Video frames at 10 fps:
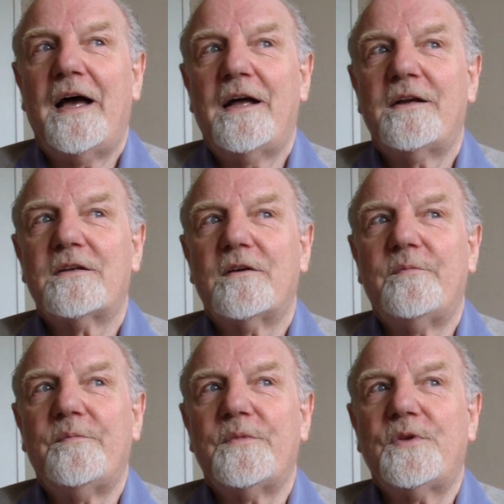And
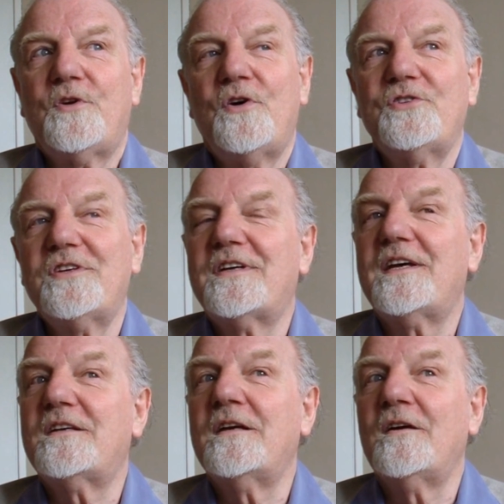
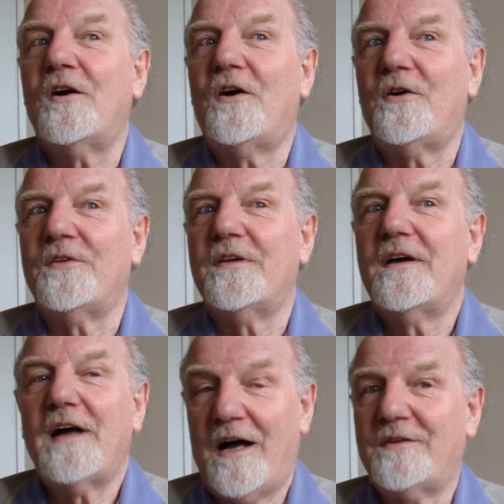cogitating
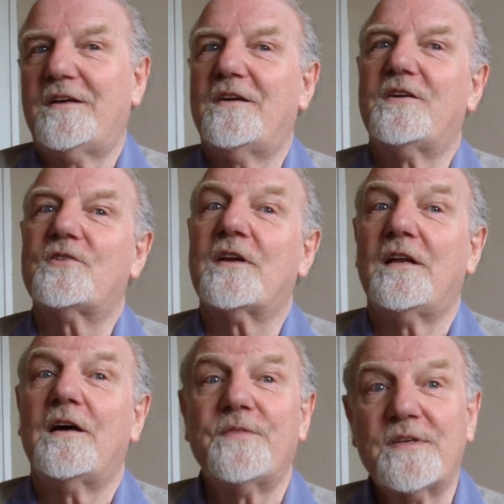on
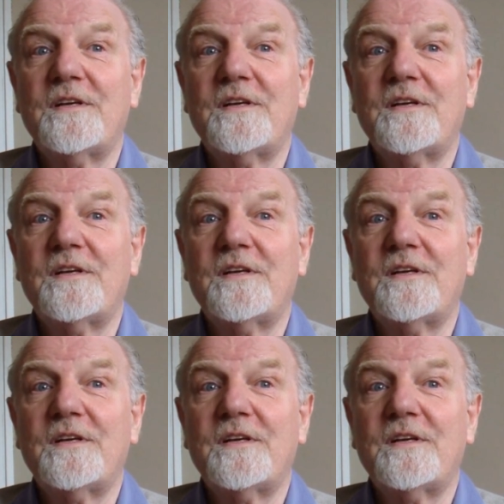unconditional love,